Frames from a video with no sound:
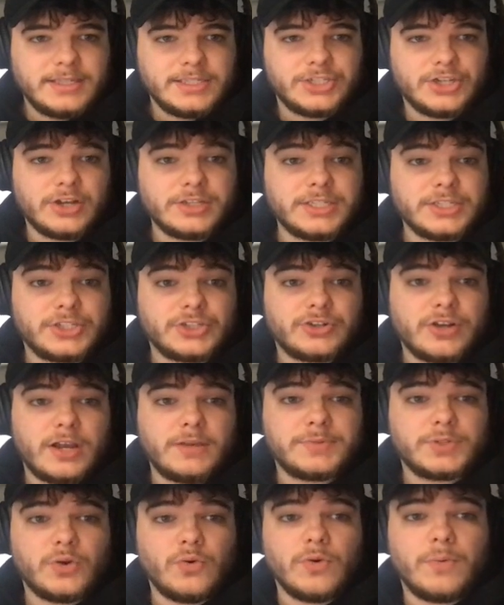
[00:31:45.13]
Stars and
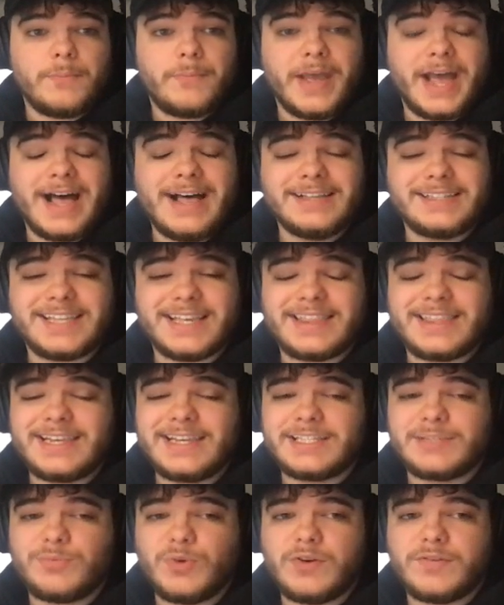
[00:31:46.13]
scrubs or balance? I
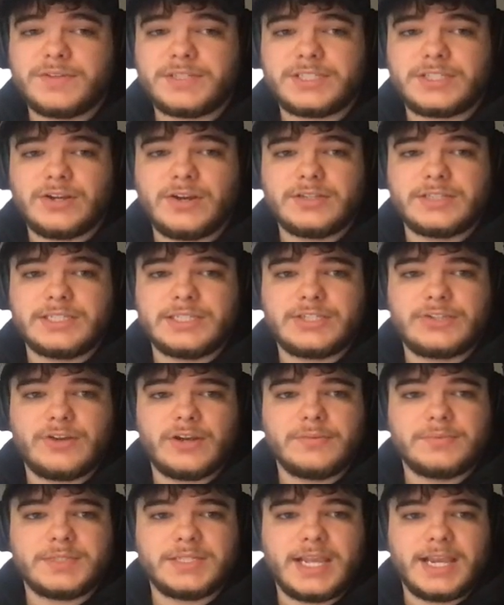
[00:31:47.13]
think it's more of a stars and
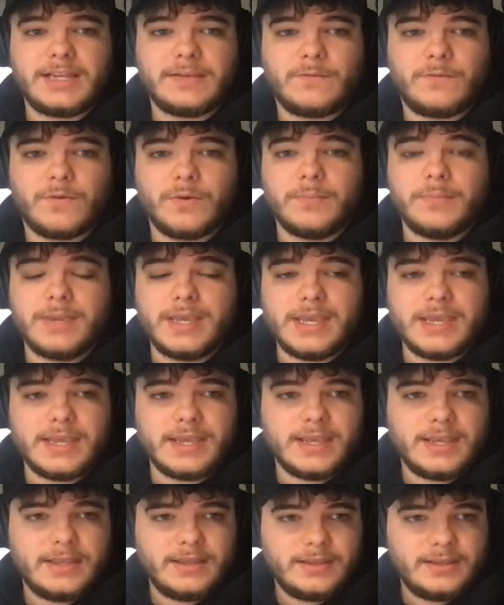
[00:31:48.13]
scrubs night for
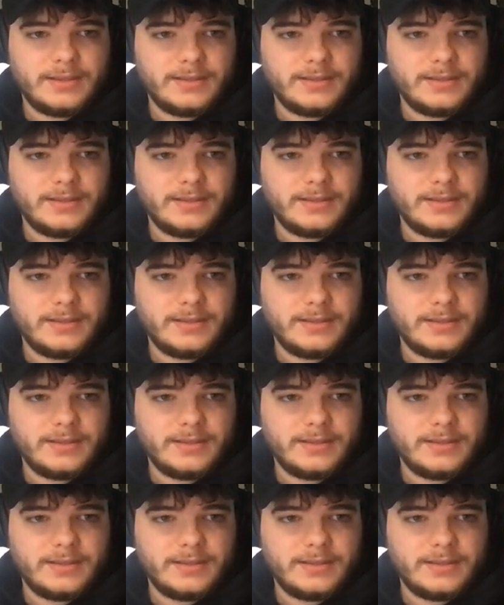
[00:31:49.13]
me.